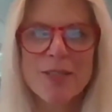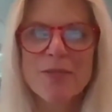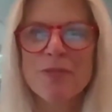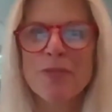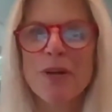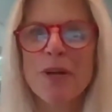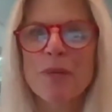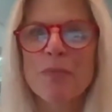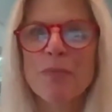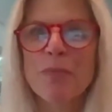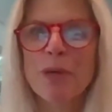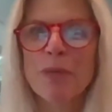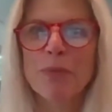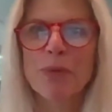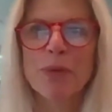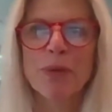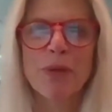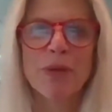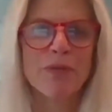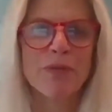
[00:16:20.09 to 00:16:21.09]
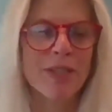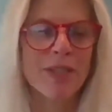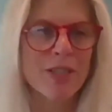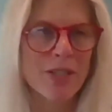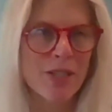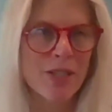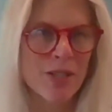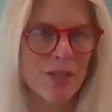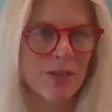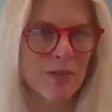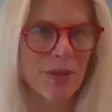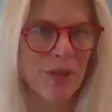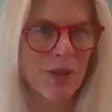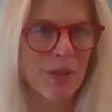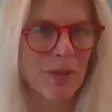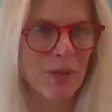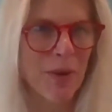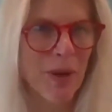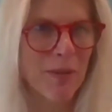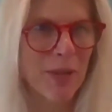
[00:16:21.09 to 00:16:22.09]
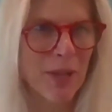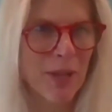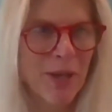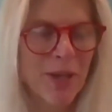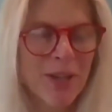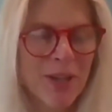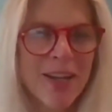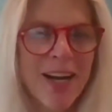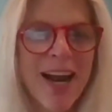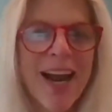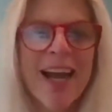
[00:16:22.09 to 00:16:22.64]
from people who have registered for the webinar.